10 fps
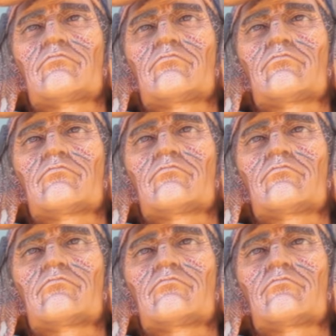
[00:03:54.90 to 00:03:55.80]

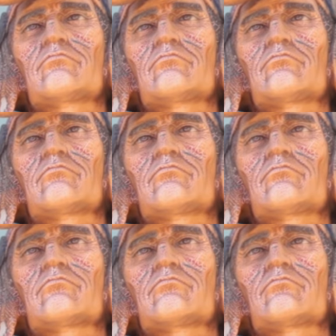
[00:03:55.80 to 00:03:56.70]

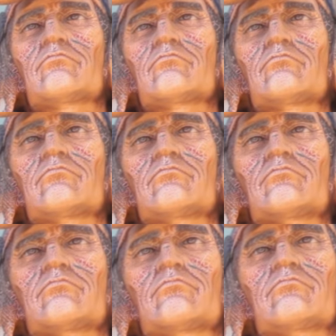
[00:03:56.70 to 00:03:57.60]

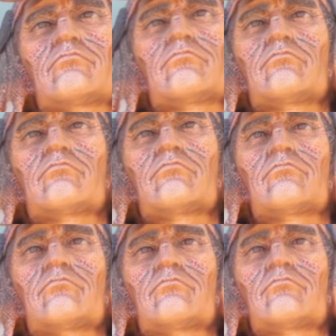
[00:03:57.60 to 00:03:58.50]

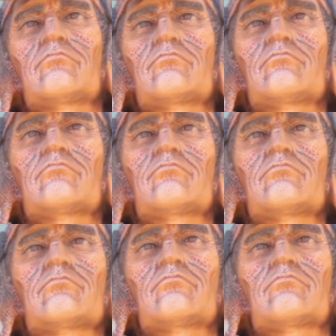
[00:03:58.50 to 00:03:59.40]

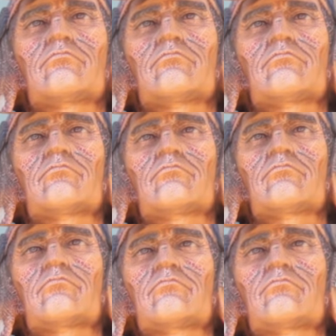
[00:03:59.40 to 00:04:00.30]

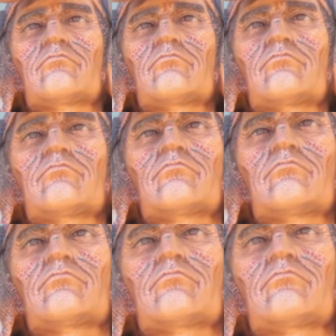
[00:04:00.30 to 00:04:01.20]

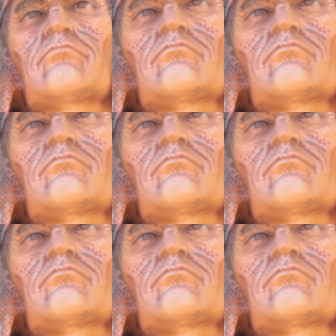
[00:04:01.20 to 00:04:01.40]
(not speaking)